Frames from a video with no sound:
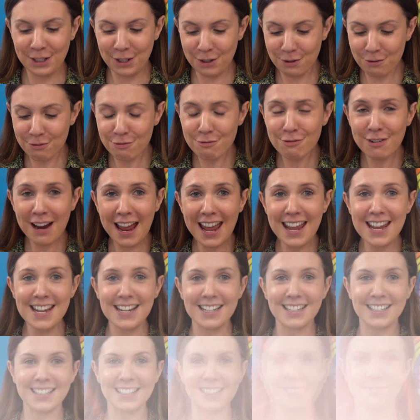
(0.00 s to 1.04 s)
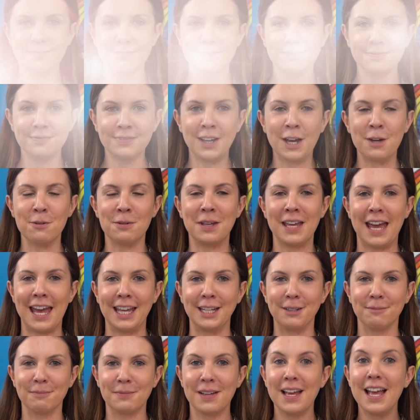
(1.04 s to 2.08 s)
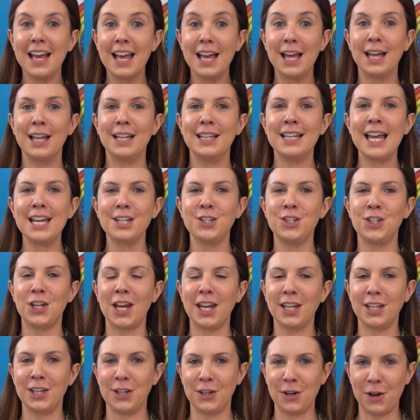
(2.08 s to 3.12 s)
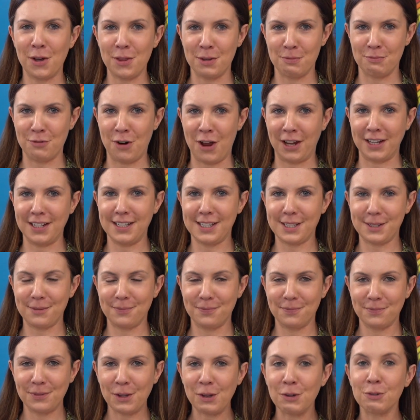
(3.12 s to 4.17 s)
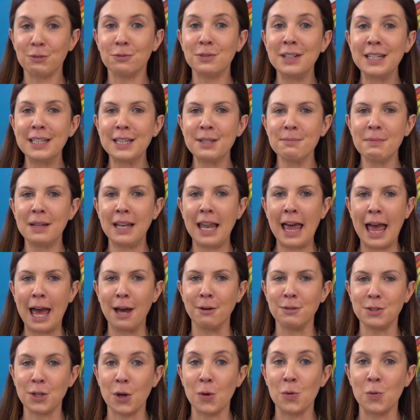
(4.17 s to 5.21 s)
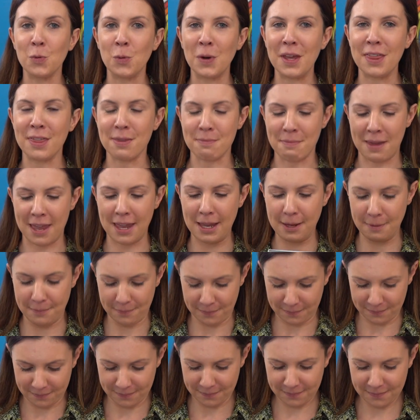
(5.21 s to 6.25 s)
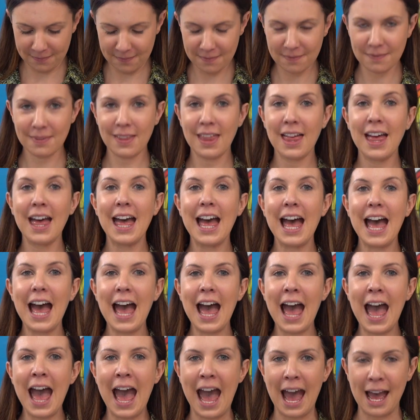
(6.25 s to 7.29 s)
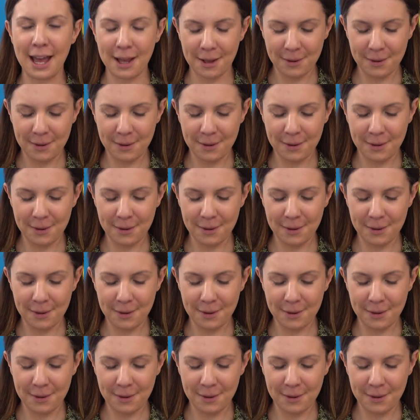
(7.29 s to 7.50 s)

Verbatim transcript: Great. Okay, Let's check you got them right. Read them aloud with me. A.